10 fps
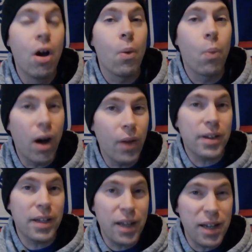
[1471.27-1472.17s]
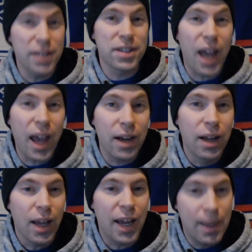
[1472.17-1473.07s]
while the Canadiens had
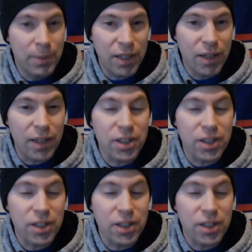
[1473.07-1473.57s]
an empty net.